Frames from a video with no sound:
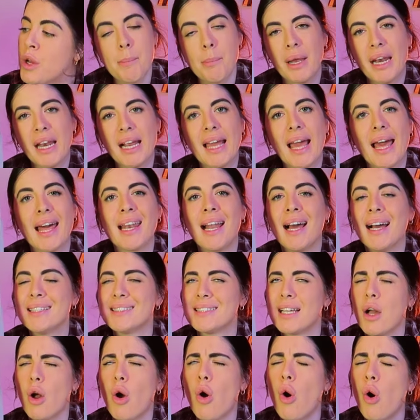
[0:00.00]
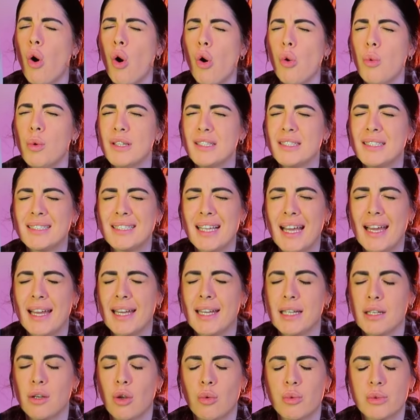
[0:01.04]
but again as I always
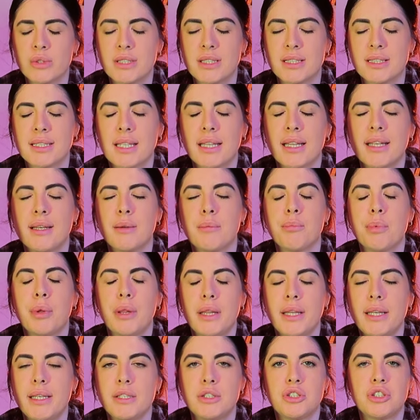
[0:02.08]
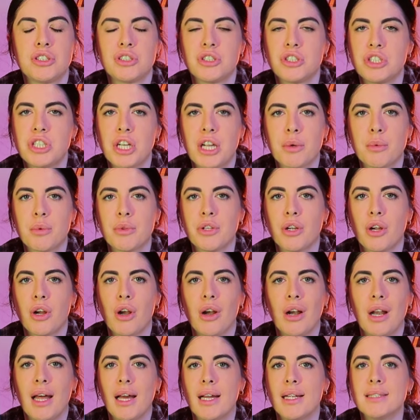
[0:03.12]
say and always disclaim please just check with your
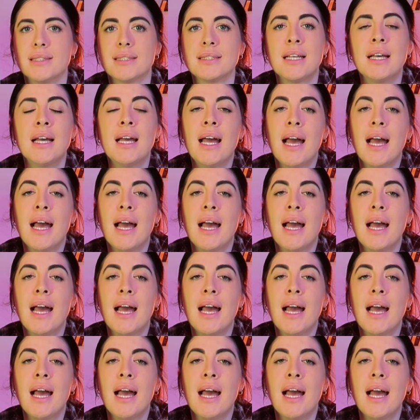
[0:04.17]
airlines